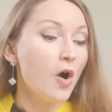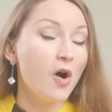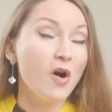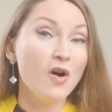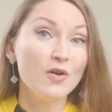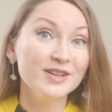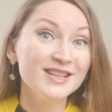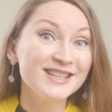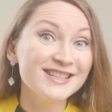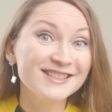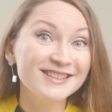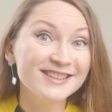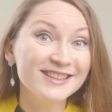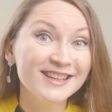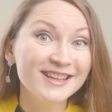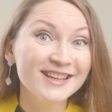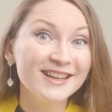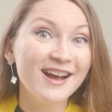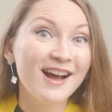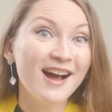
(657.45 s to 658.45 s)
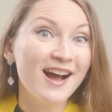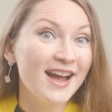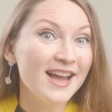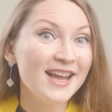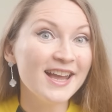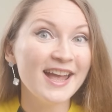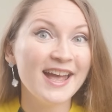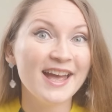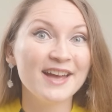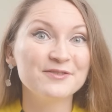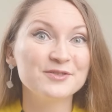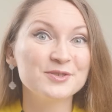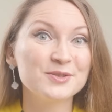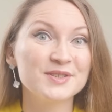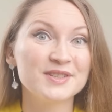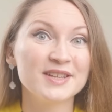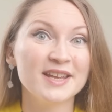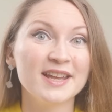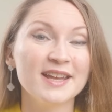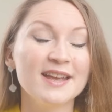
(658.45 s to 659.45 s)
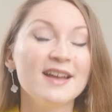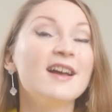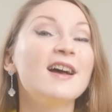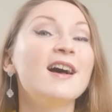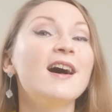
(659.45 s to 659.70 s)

honestly, I have to say,